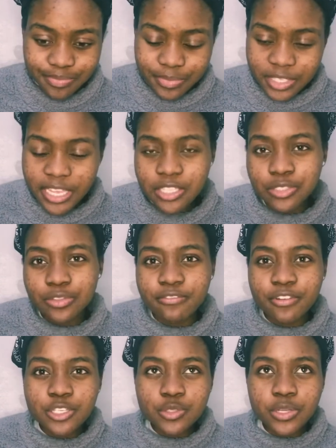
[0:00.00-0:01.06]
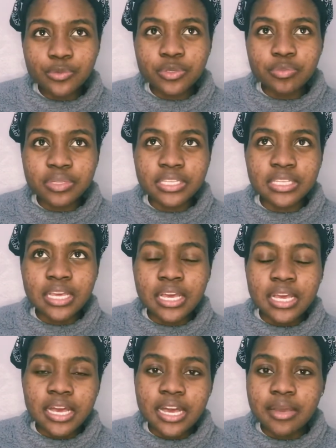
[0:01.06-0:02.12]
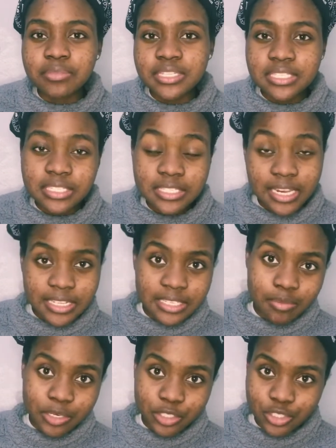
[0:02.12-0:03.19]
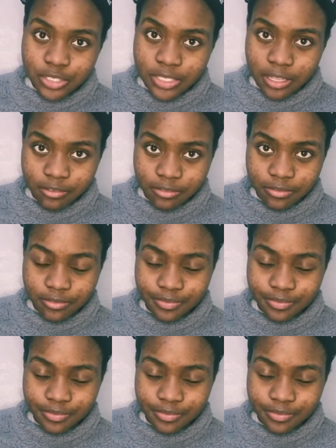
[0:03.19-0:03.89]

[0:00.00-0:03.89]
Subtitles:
Okay, so the first one would be, let's say, tell us about yourself.